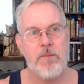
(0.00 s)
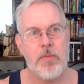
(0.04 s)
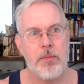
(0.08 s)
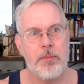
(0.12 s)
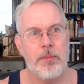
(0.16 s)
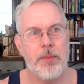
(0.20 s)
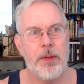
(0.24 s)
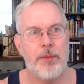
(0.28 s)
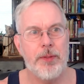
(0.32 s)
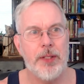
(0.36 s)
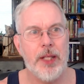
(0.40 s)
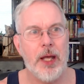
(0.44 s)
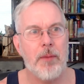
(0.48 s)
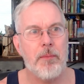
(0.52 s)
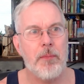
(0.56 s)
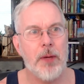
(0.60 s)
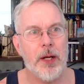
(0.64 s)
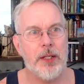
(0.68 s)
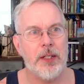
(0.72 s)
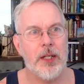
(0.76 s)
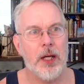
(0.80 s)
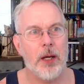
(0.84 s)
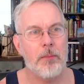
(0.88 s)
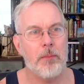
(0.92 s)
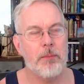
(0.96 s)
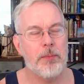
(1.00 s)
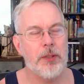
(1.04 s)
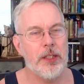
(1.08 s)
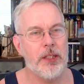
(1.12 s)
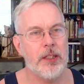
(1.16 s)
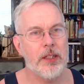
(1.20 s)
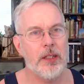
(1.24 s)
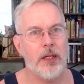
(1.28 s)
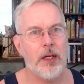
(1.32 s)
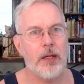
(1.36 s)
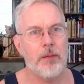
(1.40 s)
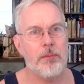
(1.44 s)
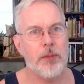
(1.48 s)
maybe that might not be
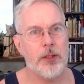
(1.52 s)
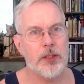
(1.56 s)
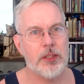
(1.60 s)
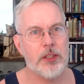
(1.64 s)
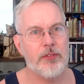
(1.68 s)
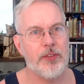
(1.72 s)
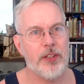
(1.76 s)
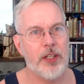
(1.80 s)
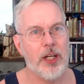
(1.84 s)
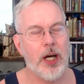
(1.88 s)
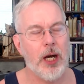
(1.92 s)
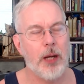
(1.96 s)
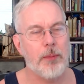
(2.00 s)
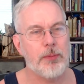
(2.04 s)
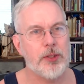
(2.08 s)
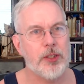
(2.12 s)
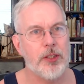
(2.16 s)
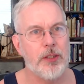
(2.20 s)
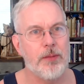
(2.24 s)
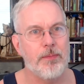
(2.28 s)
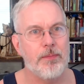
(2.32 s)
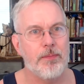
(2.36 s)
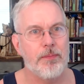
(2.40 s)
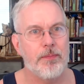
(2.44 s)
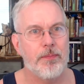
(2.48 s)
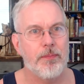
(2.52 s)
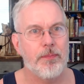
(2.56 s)
much of an option,